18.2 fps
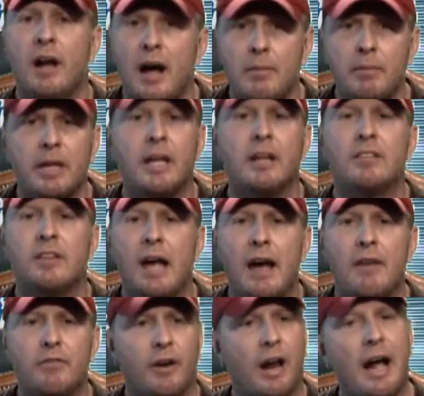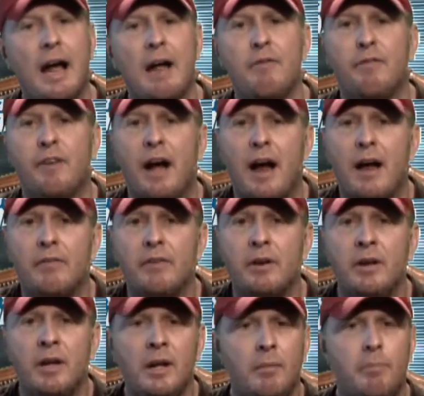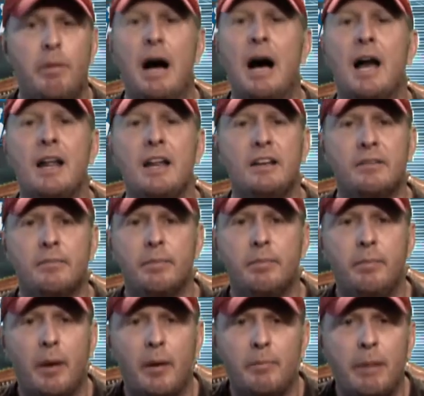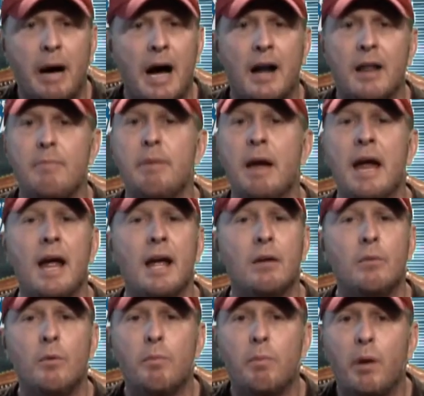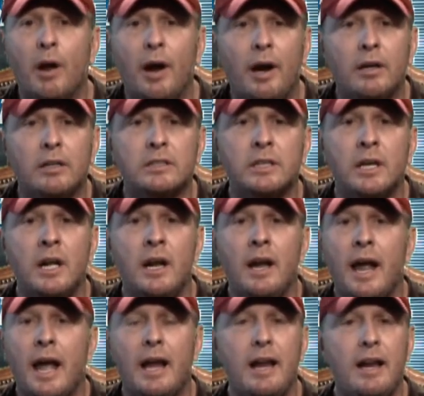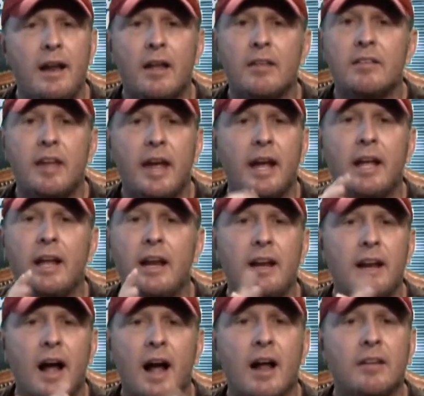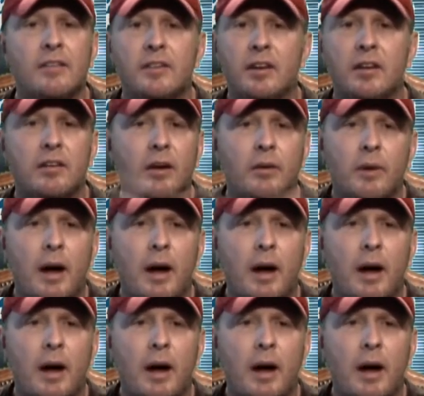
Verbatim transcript: Tomlin gets after it, high fiving, body body banging with players, and he doesn't take any nonsense.